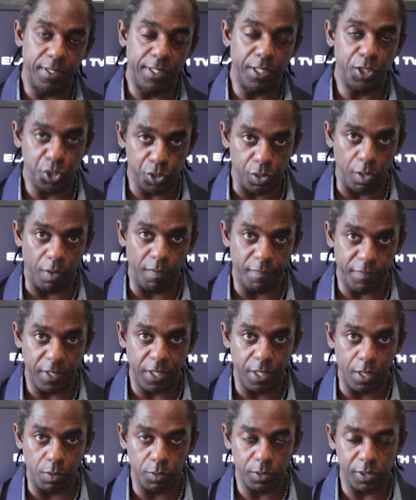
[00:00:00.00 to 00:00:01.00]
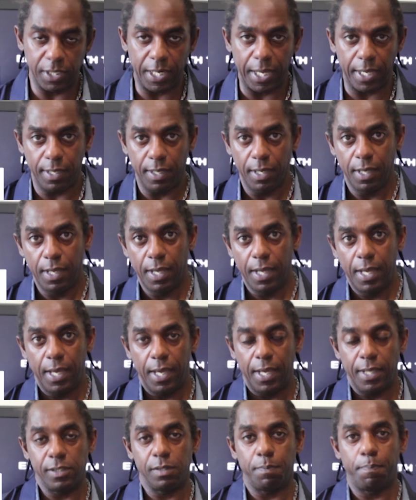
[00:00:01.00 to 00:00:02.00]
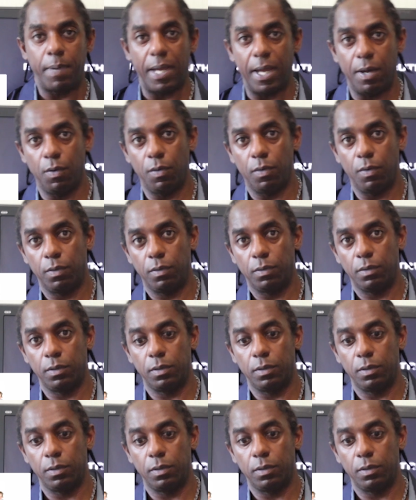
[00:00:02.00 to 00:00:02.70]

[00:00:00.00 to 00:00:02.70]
This short video today is about